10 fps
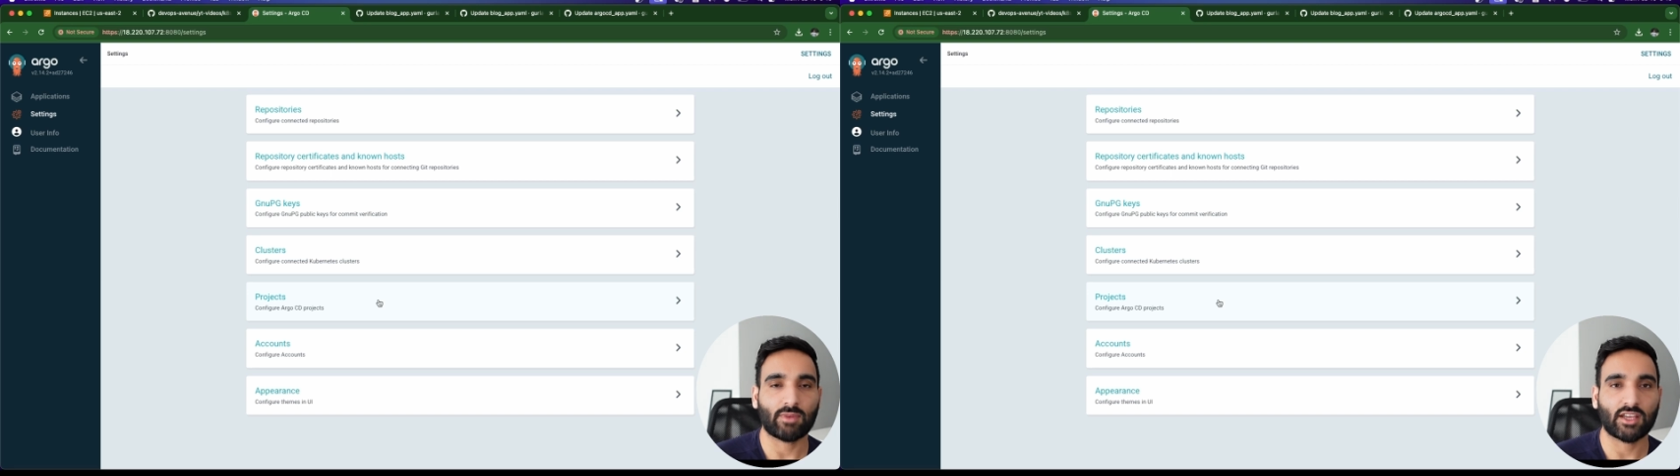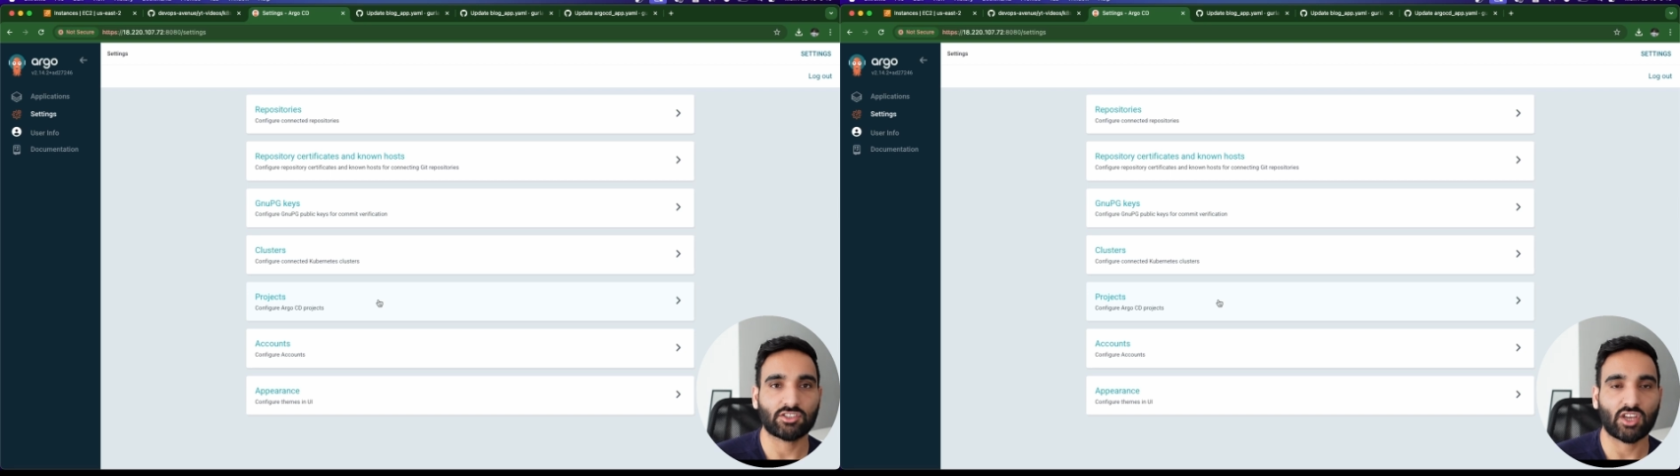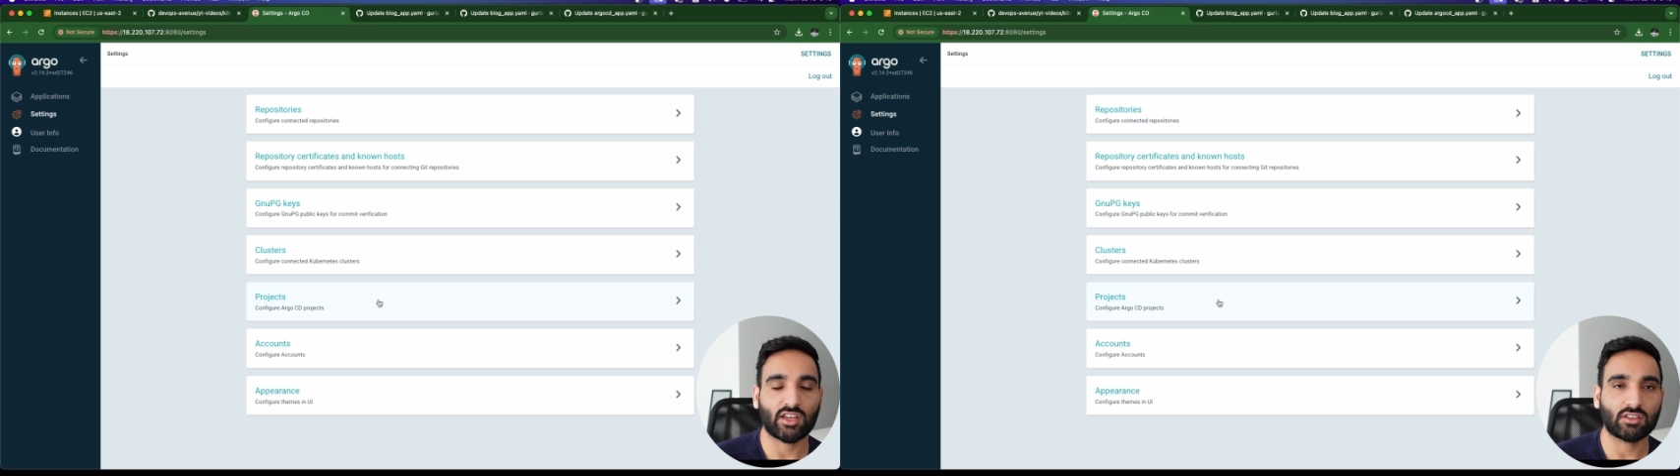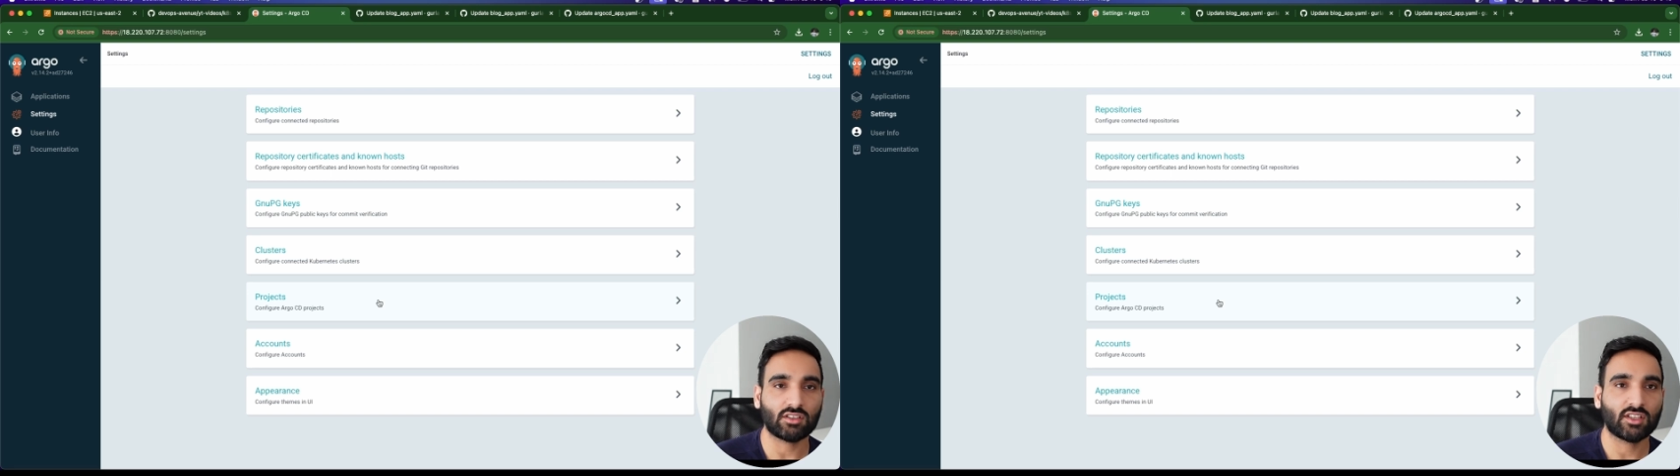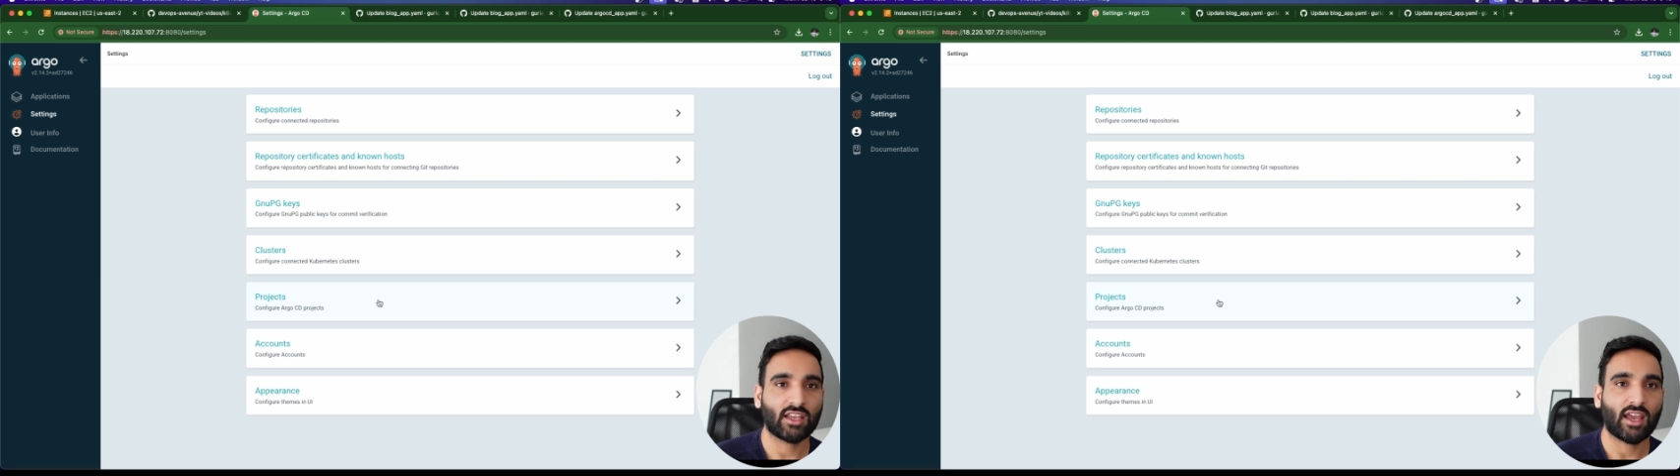my
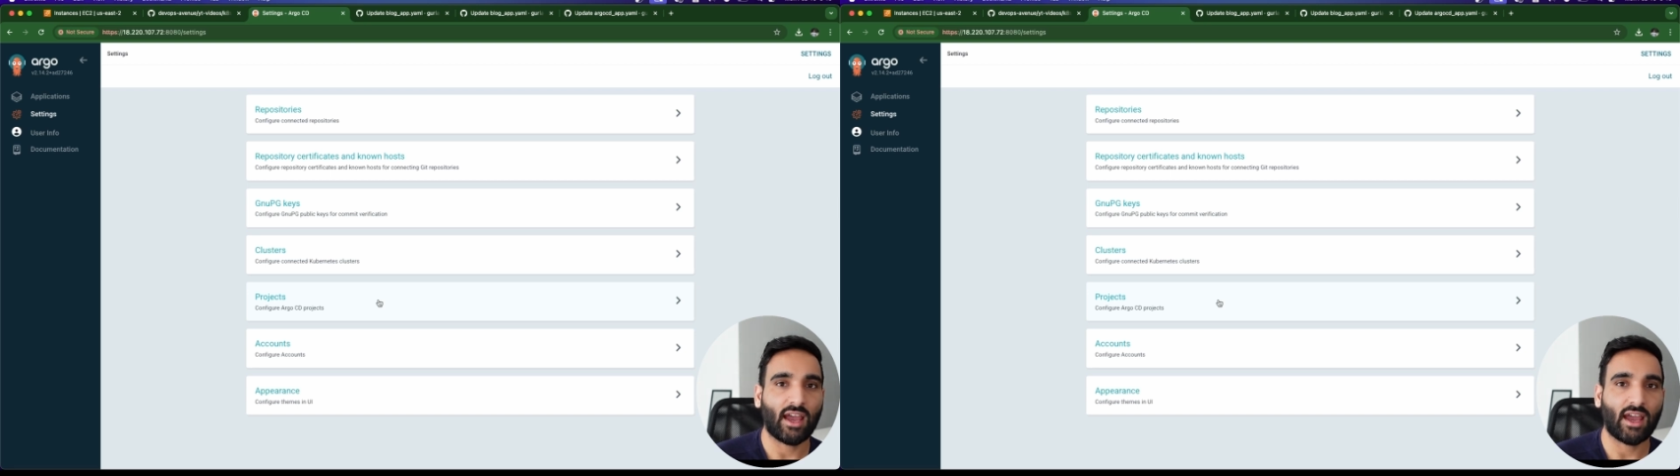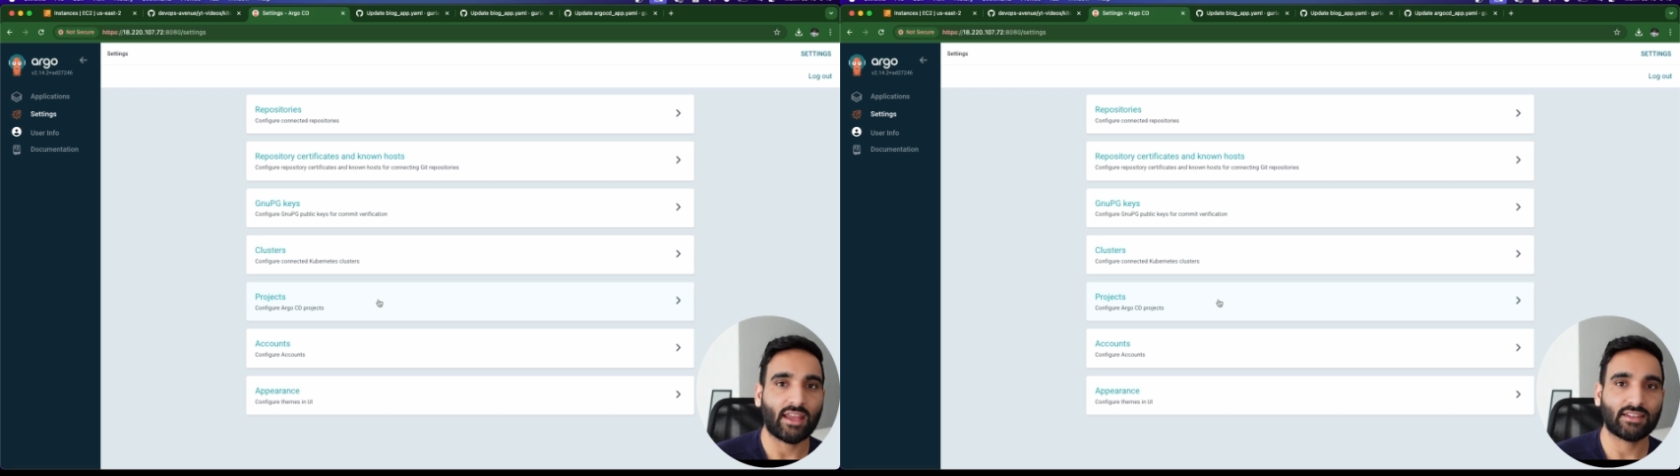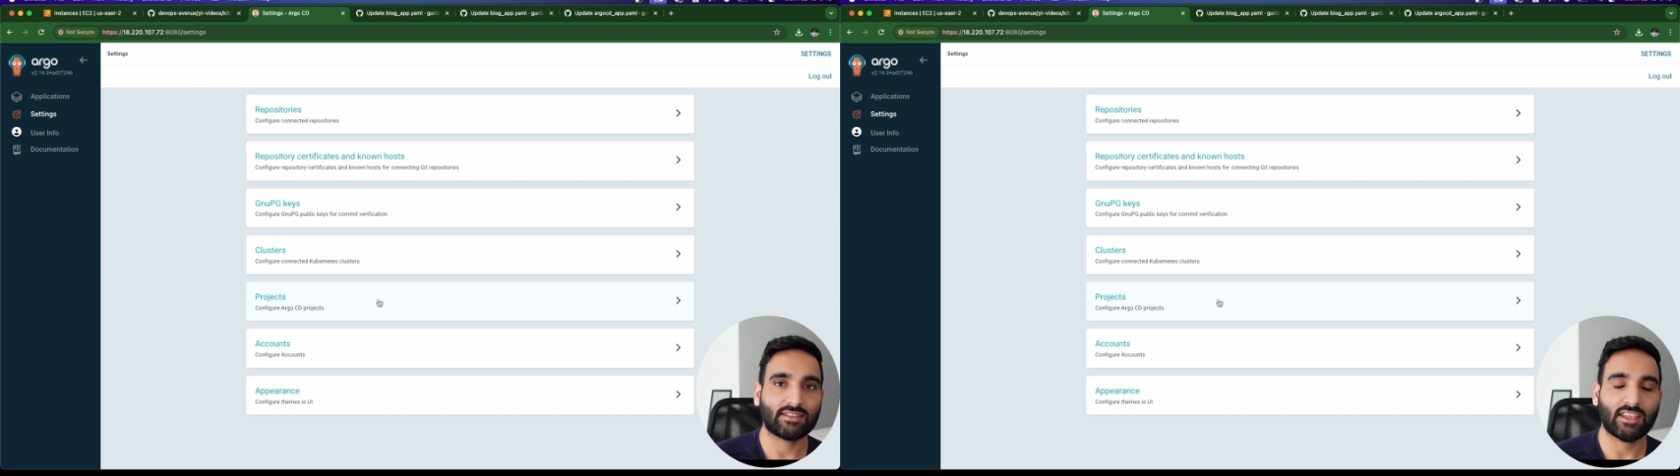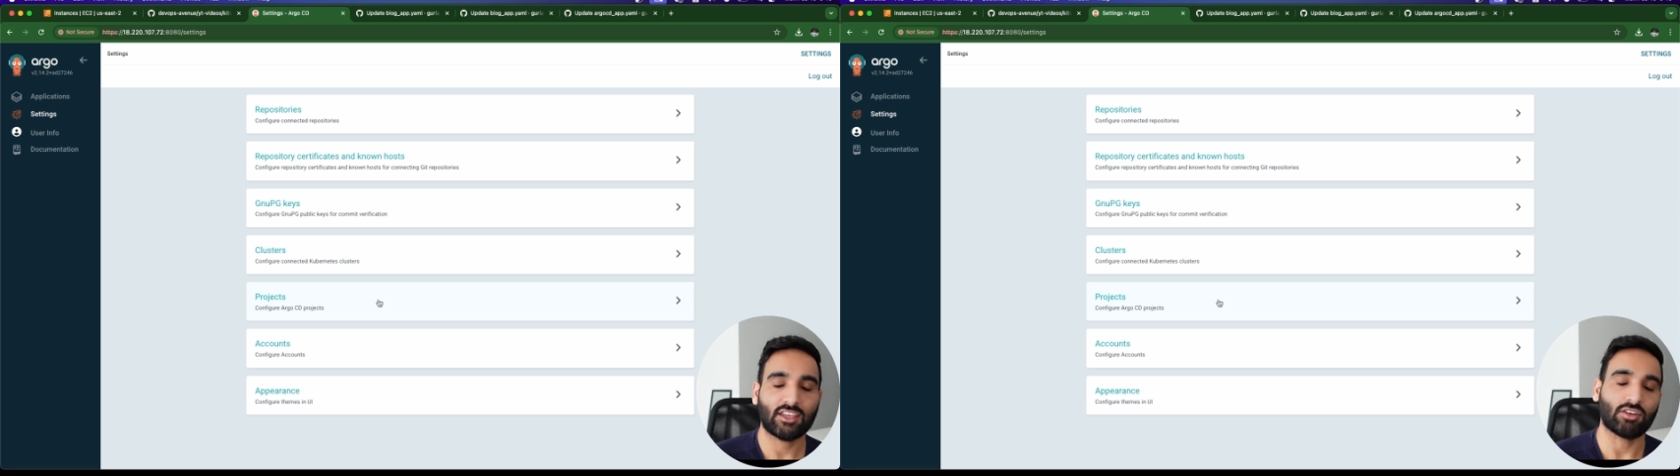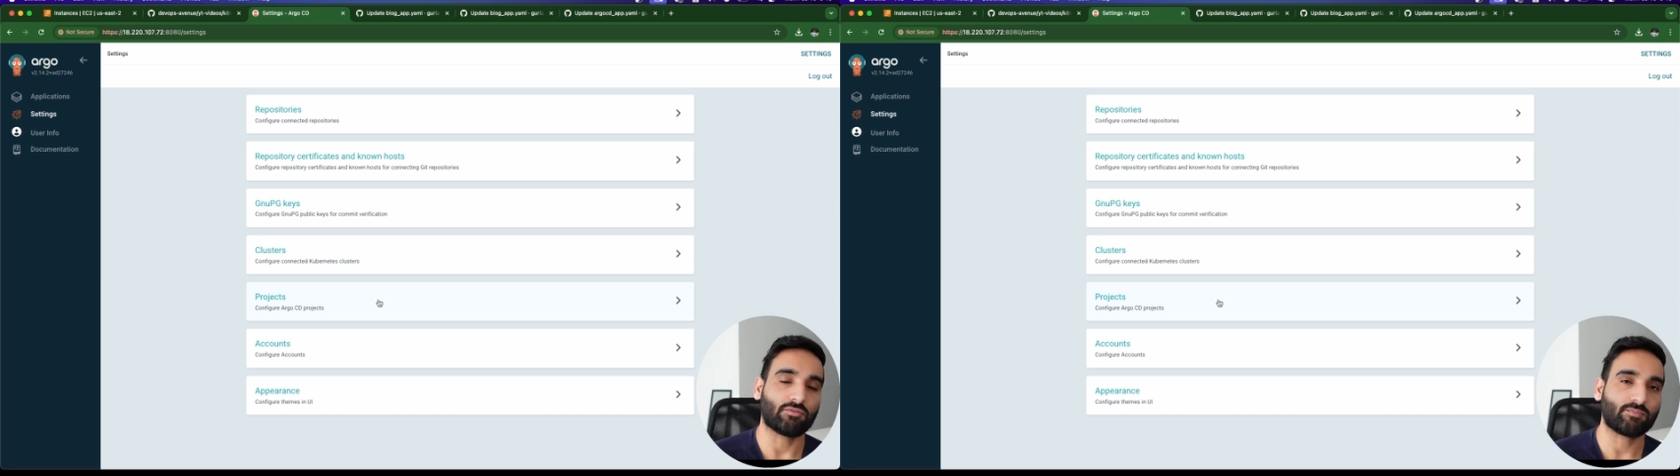channel, and
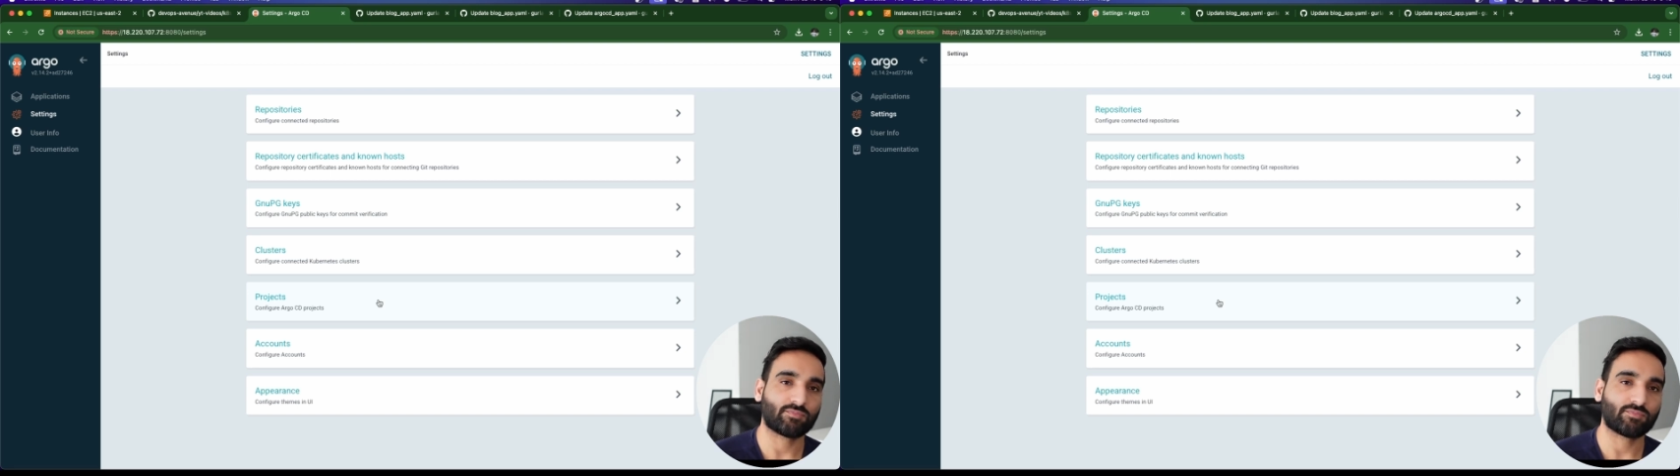thank you.